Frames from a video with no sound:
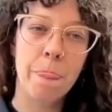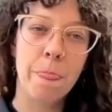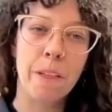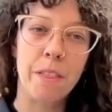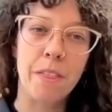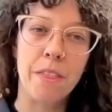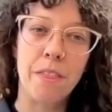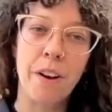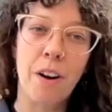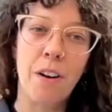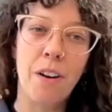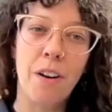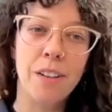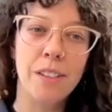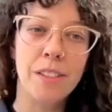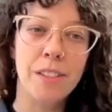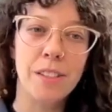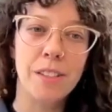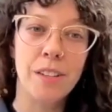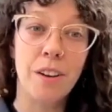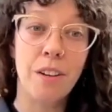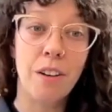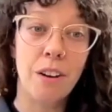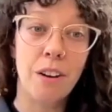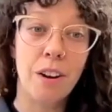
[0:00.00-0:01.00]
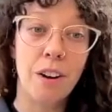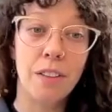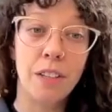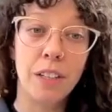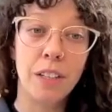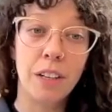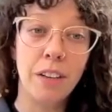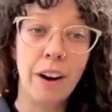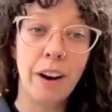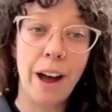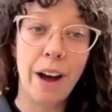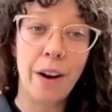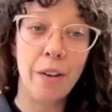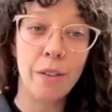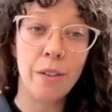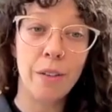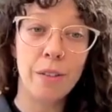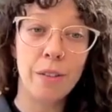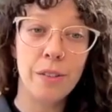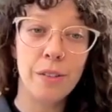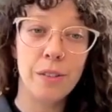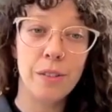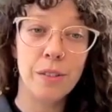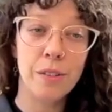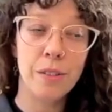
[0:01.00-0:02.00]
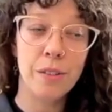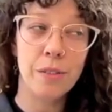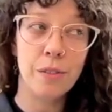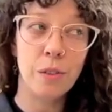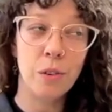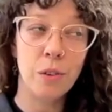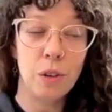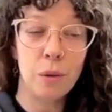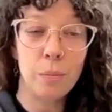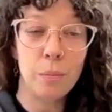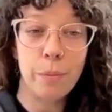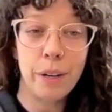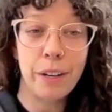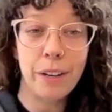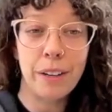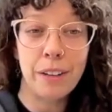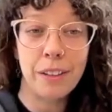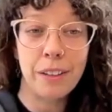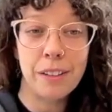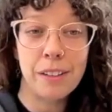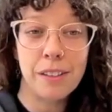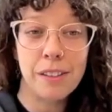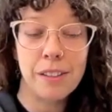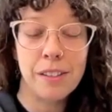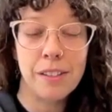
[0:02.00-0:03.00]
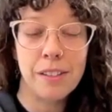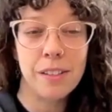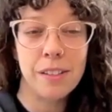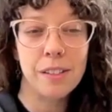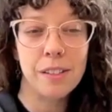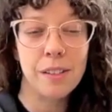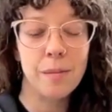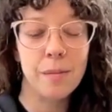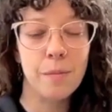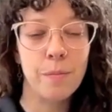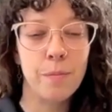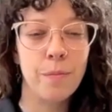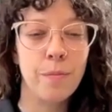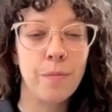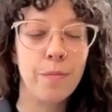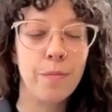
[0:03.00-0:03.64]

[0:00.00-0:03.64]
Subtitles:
The thoughts are the clouds or birds.